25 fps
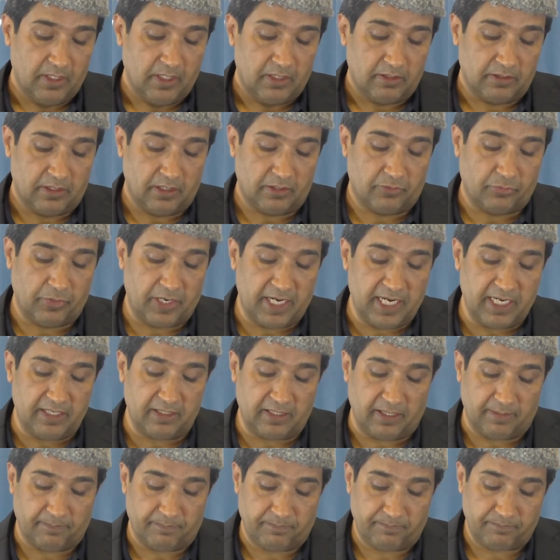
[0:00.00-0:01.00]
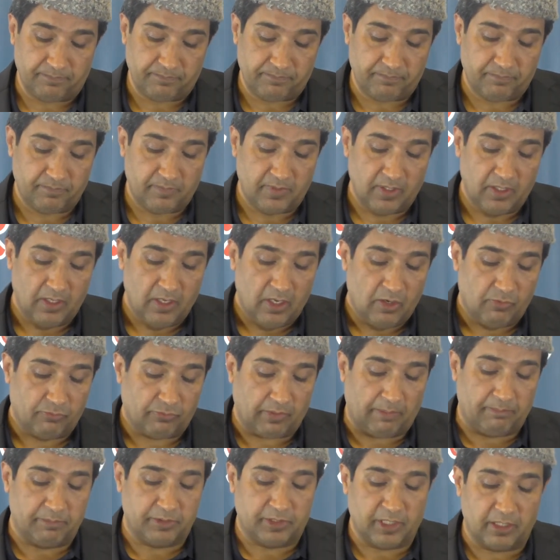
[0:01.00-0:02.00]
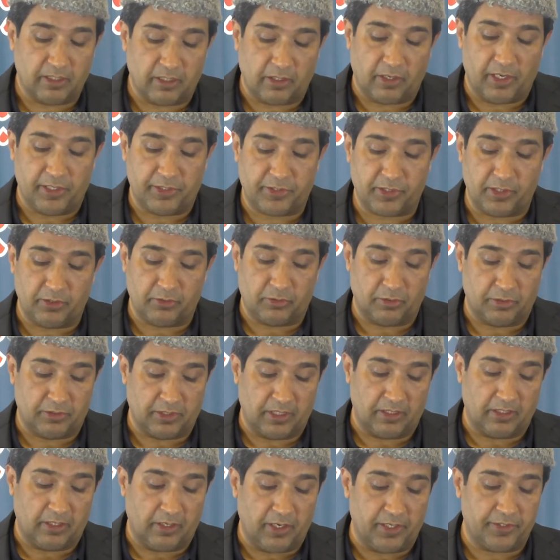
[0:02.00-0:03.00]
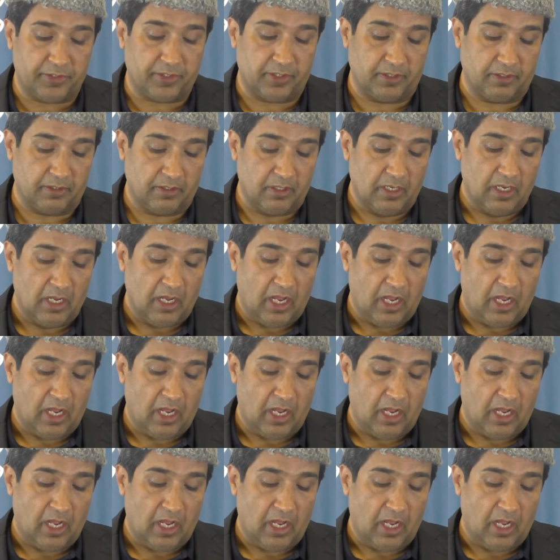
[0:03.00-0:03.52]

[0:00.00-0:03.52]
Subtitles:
They trained them from generation to generation